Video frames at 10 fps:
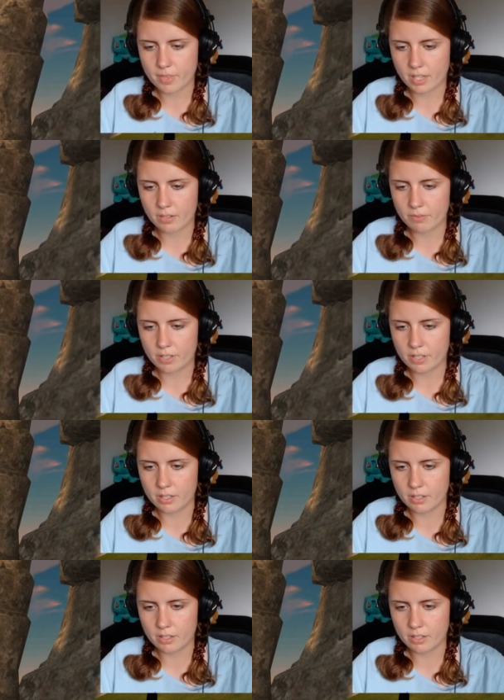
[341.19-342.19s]
If he,
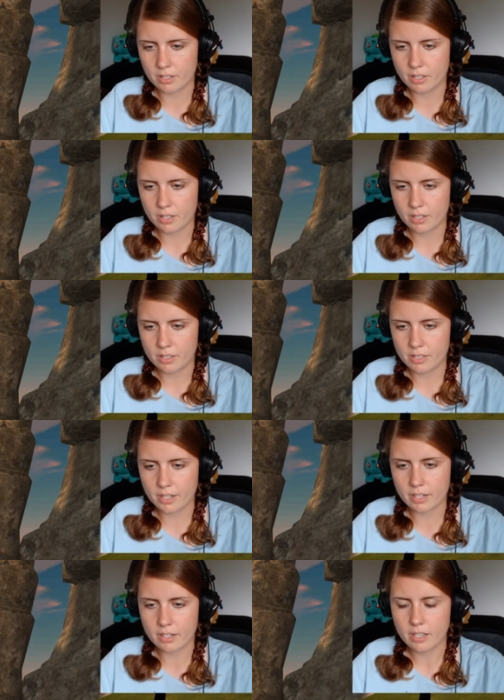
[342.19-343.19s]

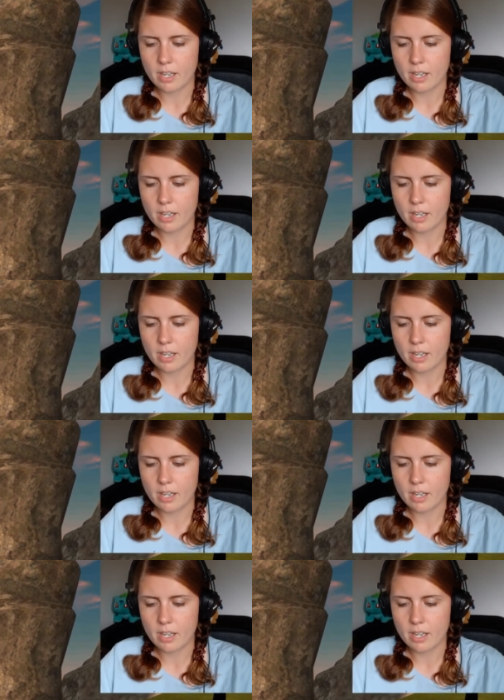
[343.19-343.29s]
yeah.